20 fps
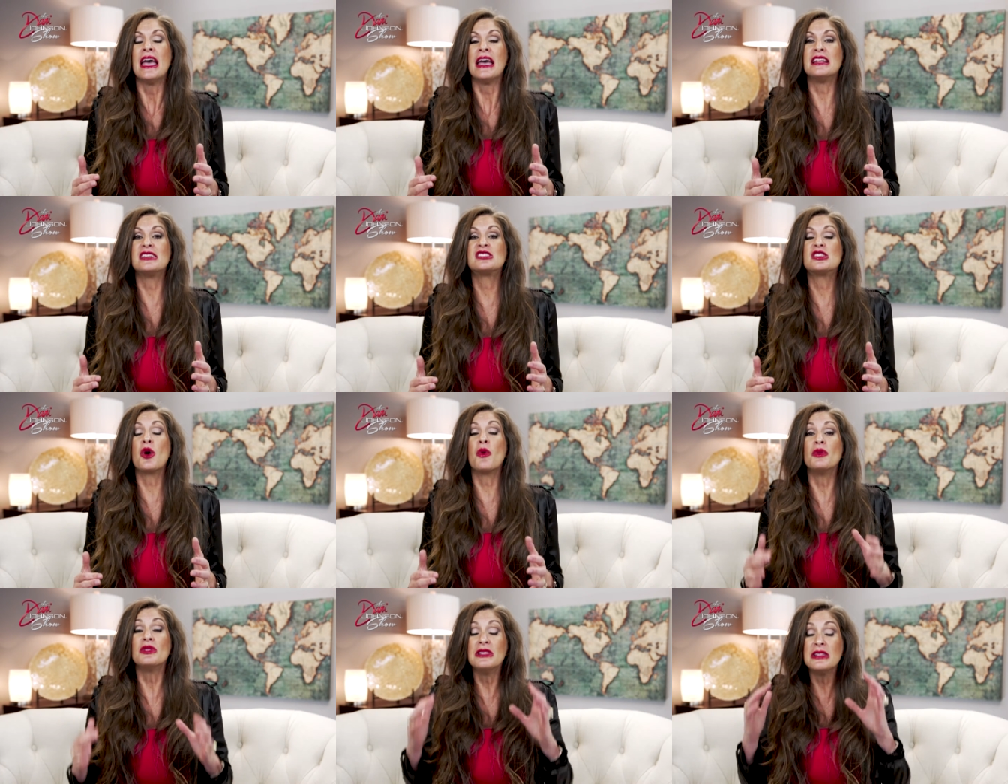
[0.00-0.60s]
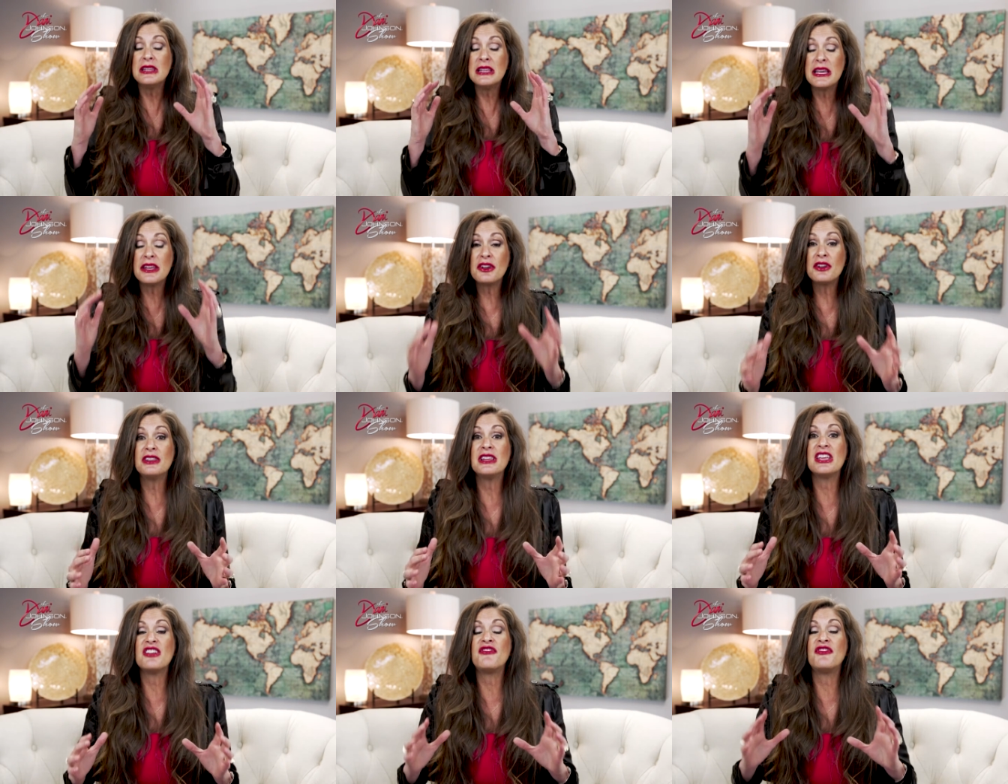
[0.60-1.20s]
And so
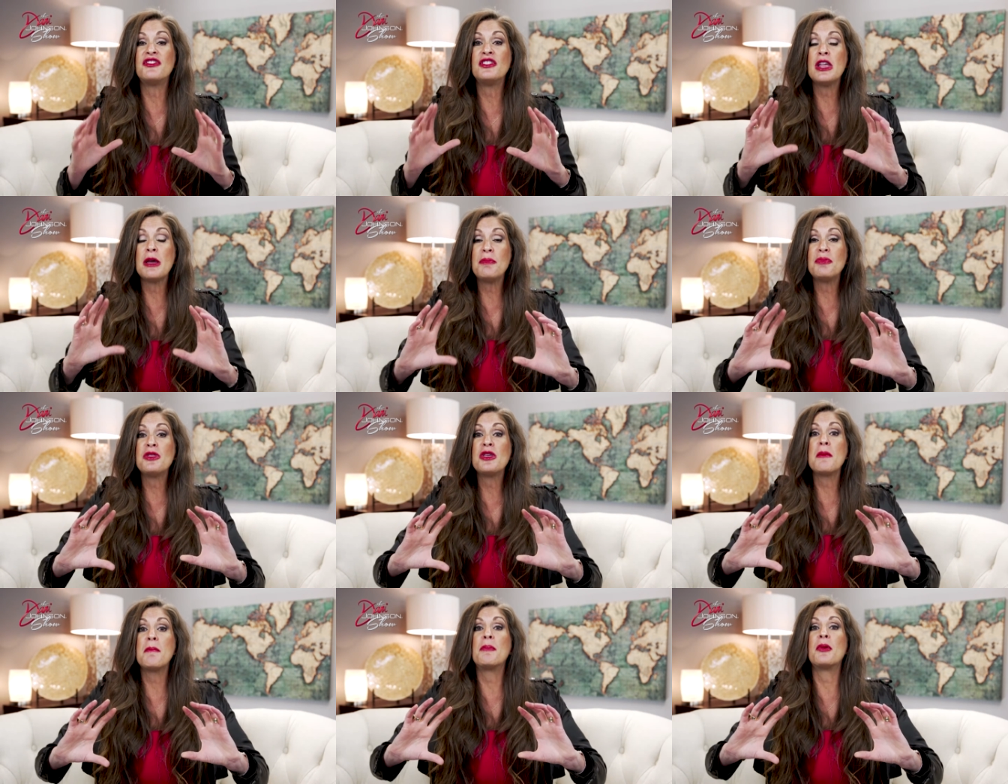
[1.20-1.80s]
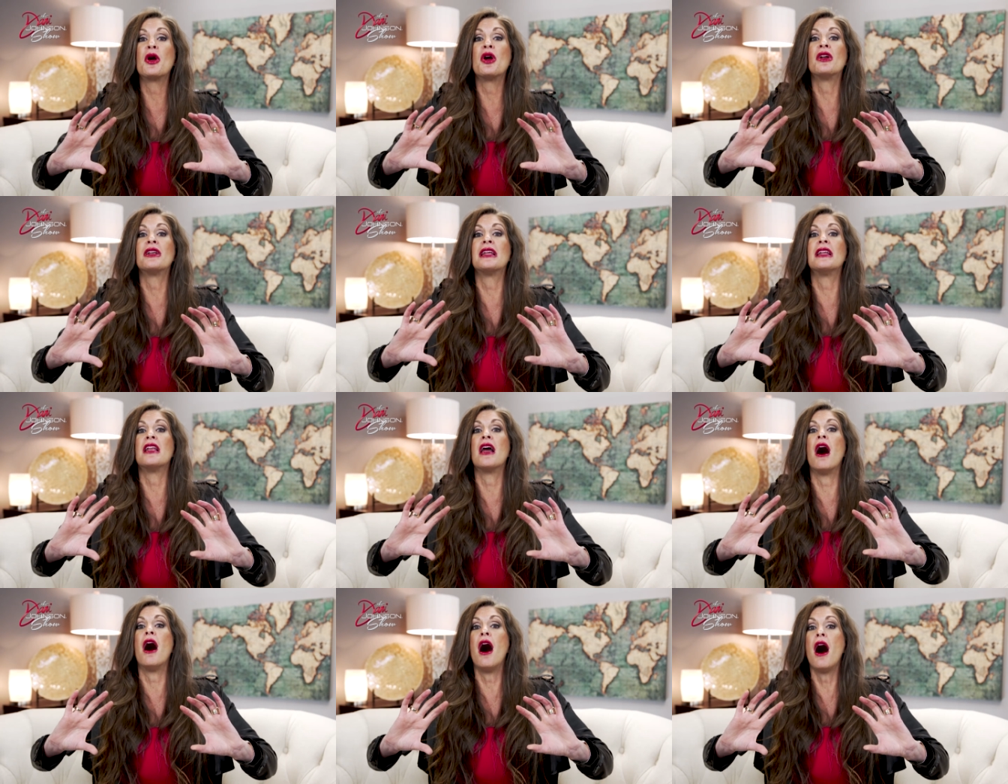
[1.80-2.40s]
literally flipped the
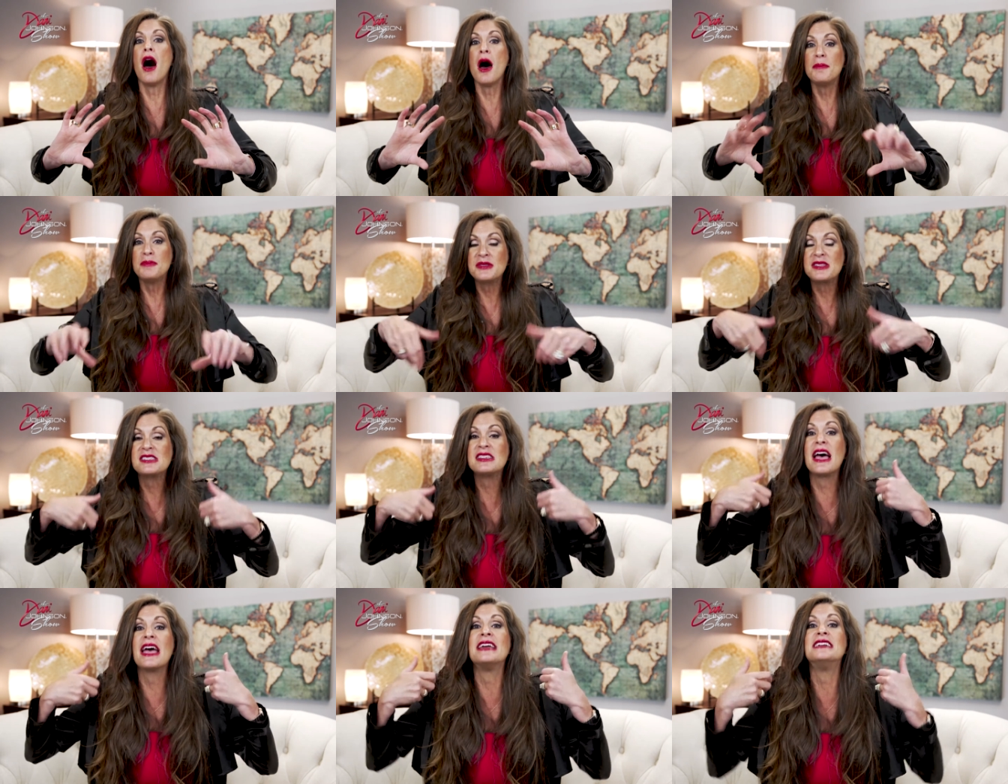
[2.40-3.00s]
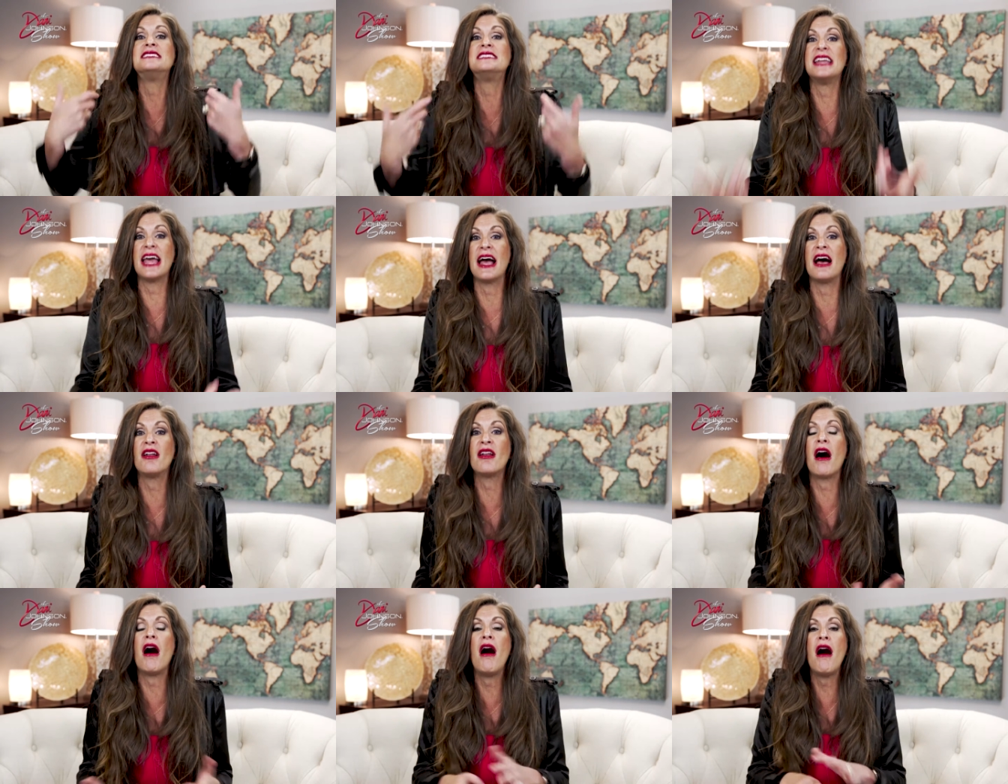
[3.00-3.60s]
burden upside
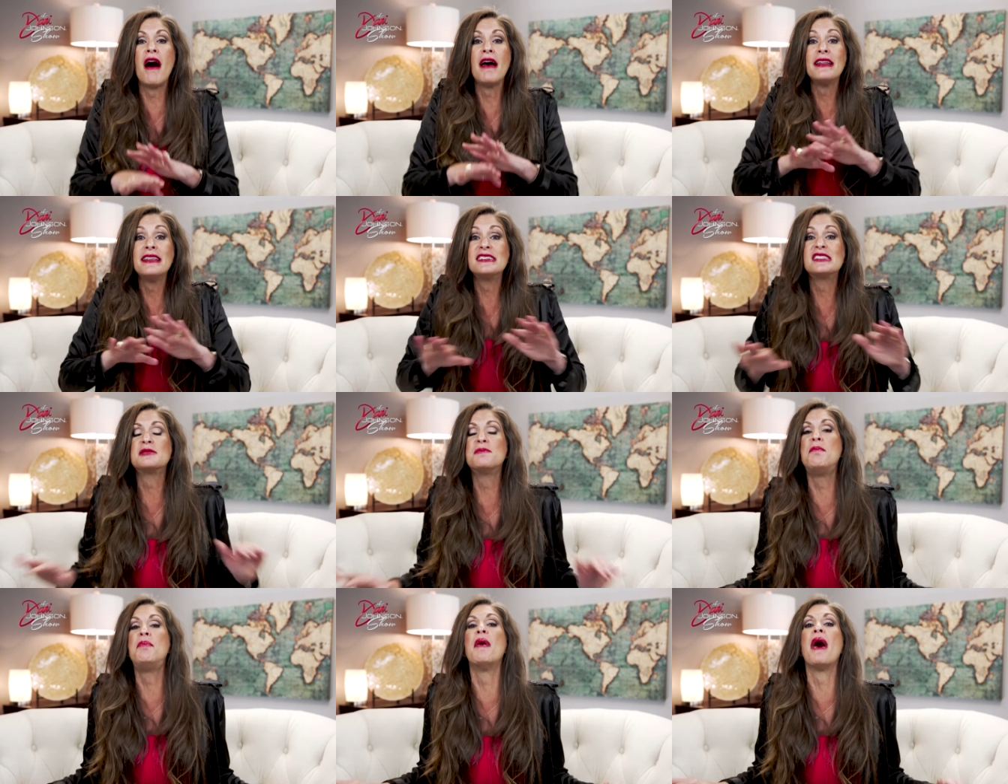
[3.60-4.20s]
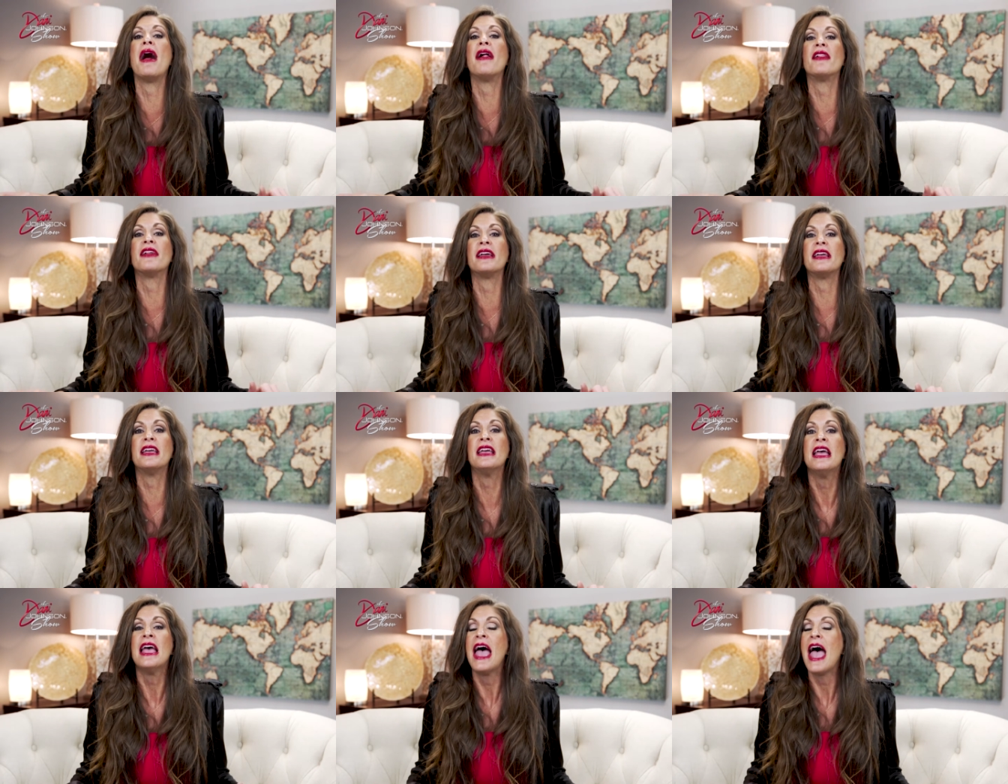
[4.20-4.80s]
down on its
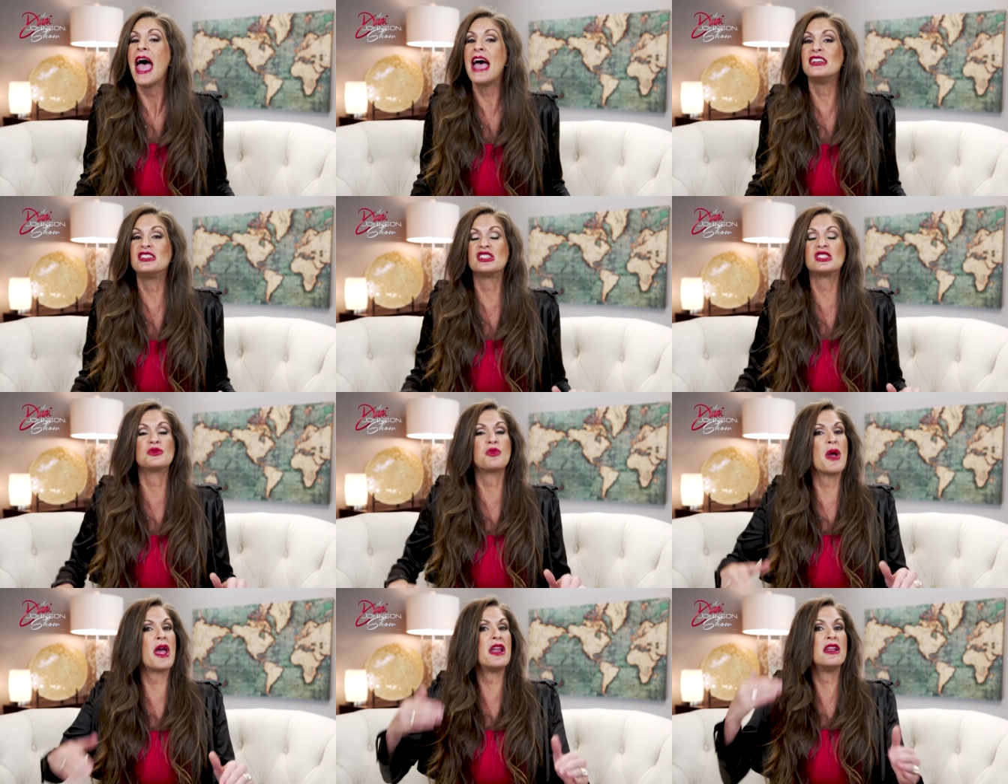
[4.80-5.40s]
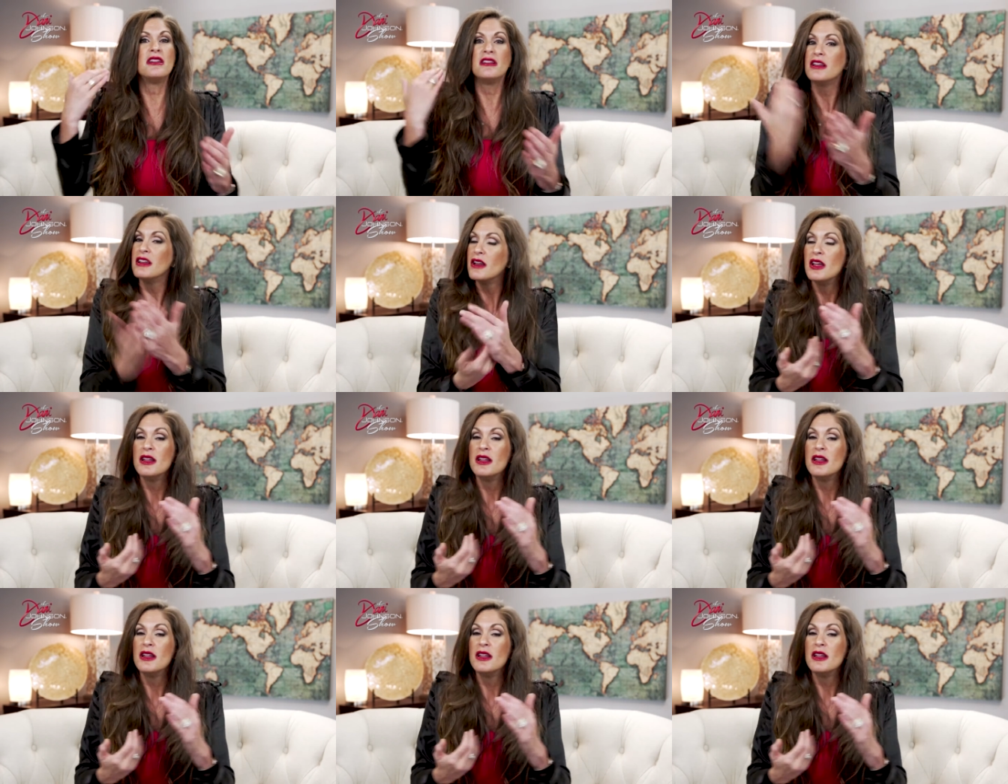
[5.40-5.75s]
belly and just went,